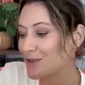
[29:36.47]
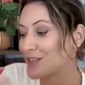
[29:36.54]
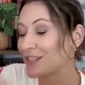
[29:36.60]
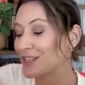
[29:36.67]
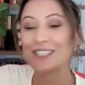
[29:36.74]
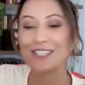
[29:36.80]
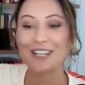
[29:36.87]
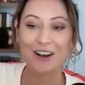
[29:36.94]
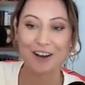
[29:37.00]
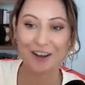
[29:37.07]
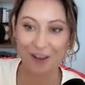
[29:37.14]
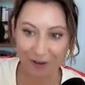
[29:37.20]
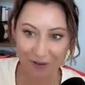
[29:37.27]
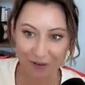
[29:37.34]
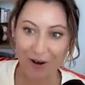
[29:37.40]

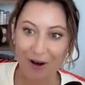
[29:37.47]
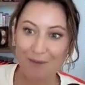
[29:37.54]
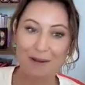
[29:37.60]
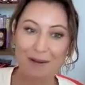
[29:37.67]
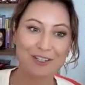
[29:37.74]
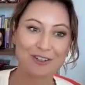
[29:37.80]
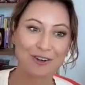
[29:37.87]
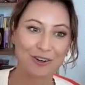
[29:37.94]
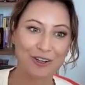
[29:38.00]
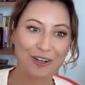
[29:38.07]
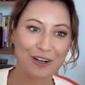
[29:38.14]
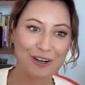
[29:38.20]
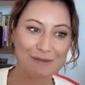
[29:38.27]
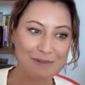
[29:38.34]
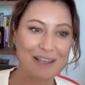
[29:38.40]
stereo on my
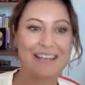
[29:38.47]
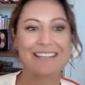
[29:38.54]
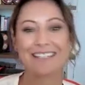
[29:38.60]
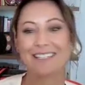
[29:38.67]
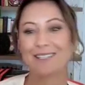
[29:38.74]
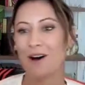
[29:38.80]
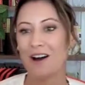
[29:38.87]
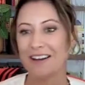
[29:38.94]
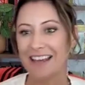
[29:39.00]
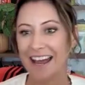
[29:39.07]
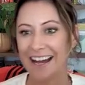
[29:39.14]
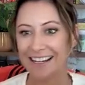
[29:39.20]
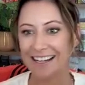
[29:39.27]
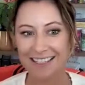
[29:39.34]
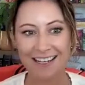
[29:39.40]
shoulder playing this
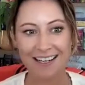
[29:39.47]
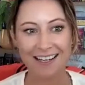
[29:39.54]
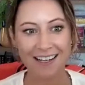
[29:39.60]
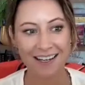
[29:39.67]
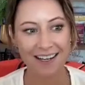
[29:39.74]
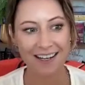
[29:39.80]
podcast